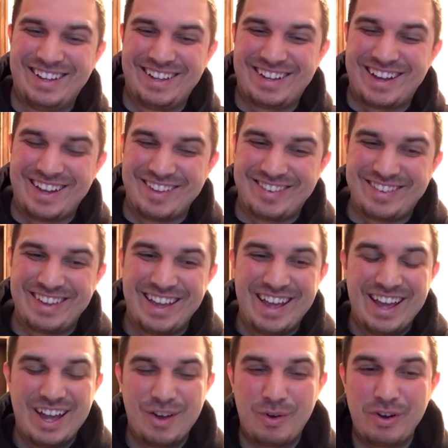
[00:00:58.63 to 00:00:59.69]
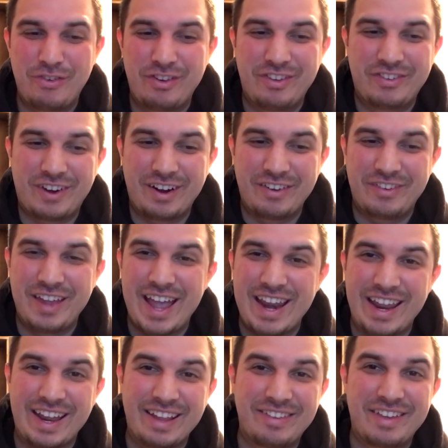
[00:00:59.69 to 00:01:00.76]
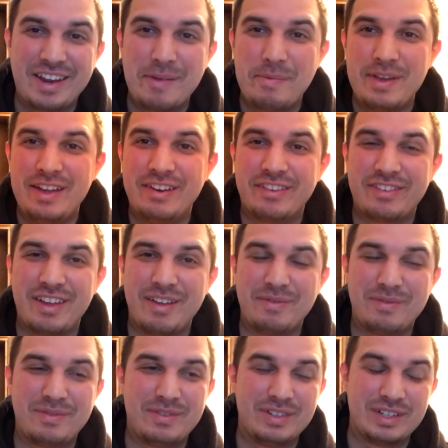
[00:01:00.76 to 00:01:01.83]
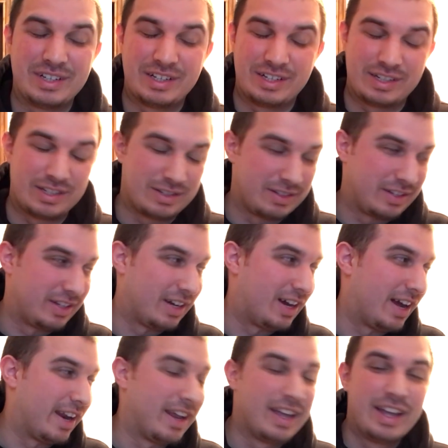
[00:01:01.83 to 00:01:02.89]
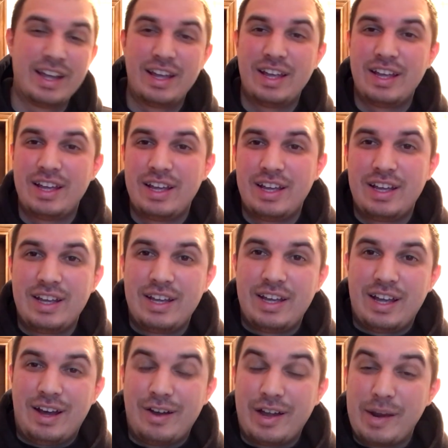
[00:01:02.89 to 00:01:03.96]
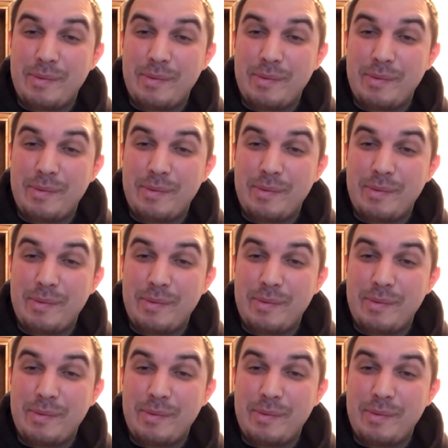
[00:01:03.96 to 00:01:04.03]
Because once she starts dating, it's going to be just oh god, I'm